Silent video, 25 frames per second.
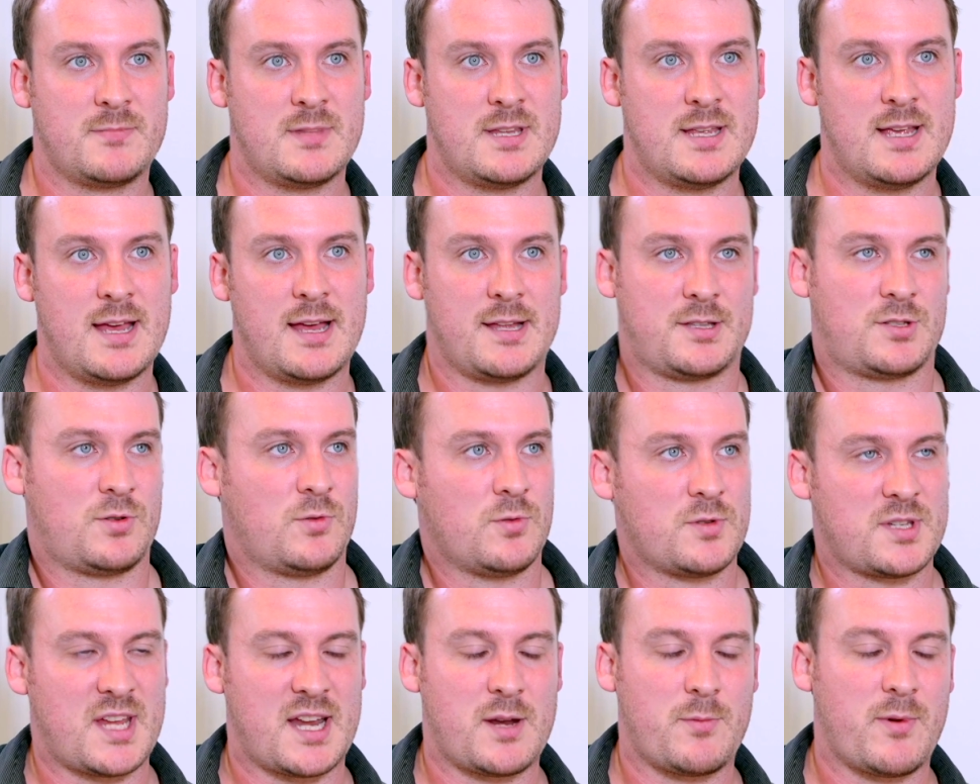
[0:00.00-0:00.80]
yeah,
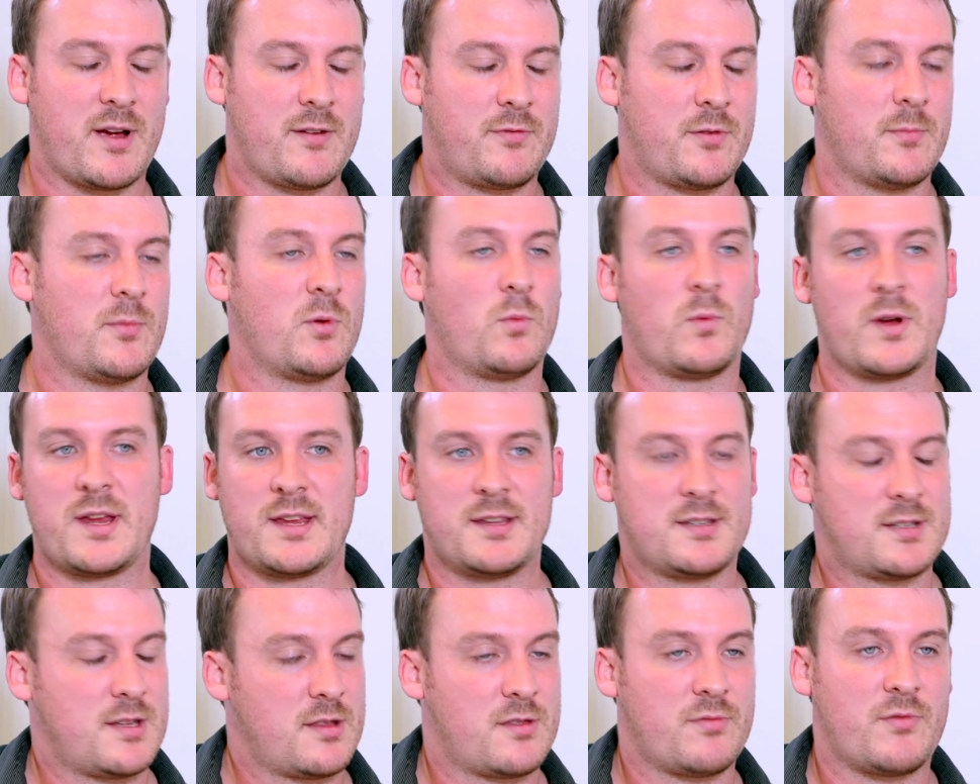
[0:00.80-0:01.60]
tours anywhere from a
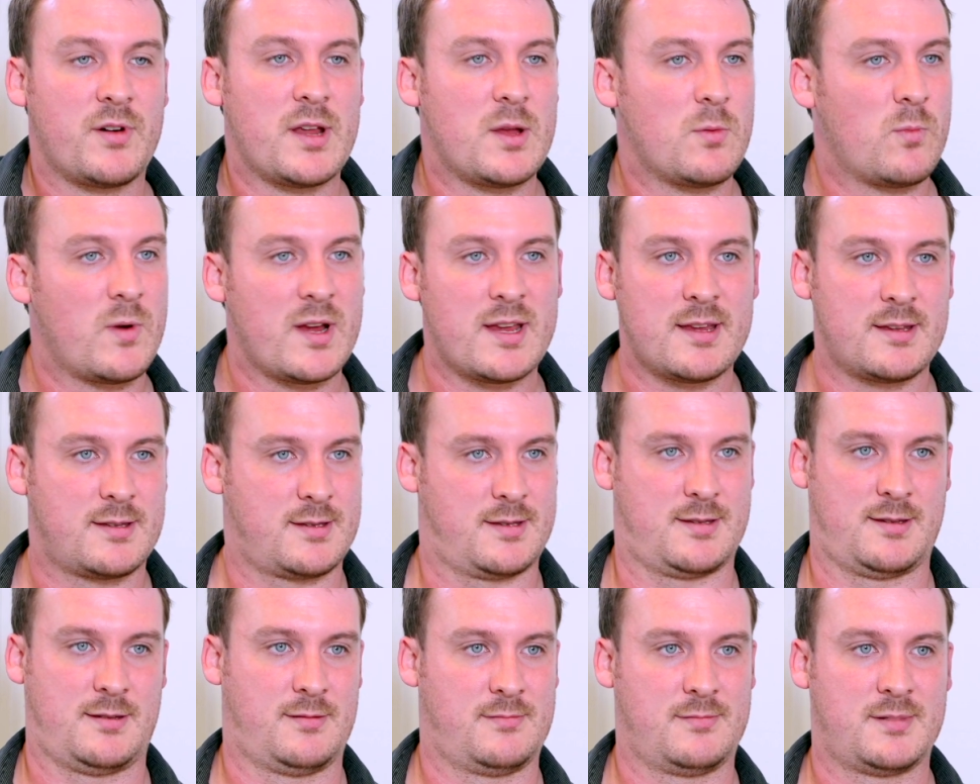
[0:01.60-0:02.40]
week to 3
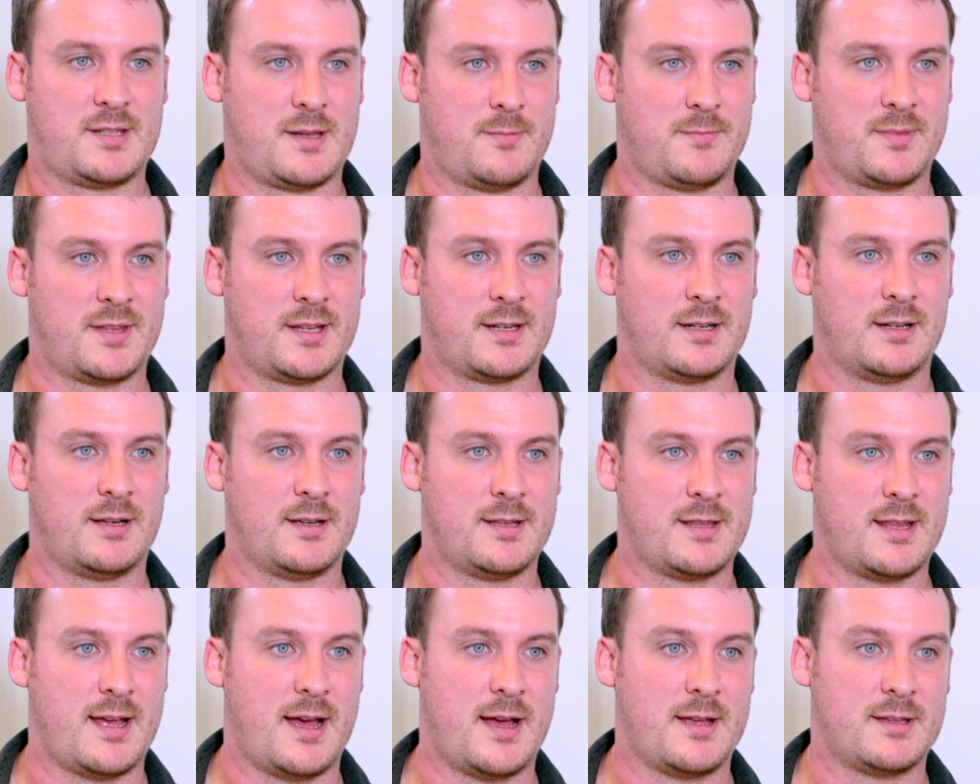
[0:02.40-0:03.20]
weeks, something
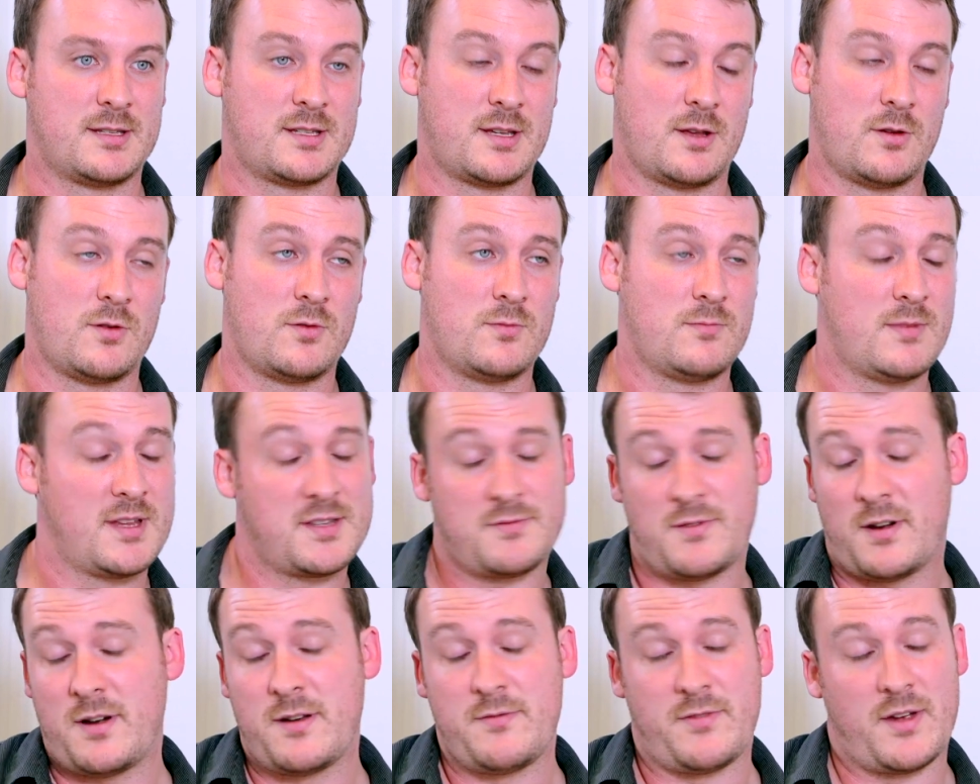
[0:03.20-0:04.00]
like that, so
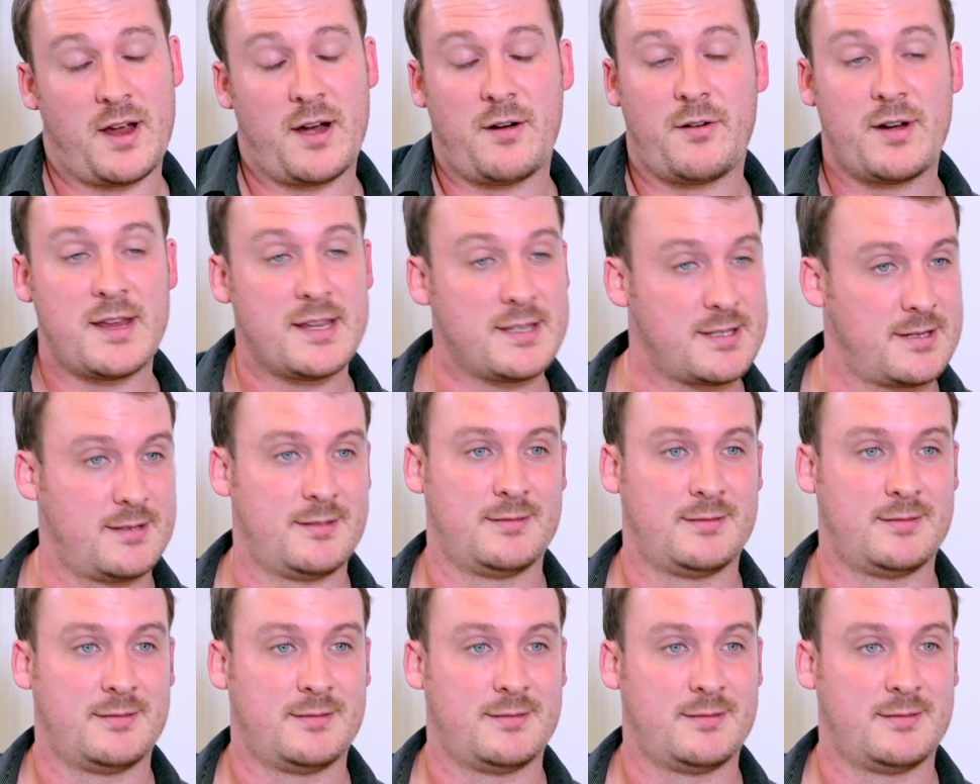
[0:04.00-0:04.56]
it's very varied.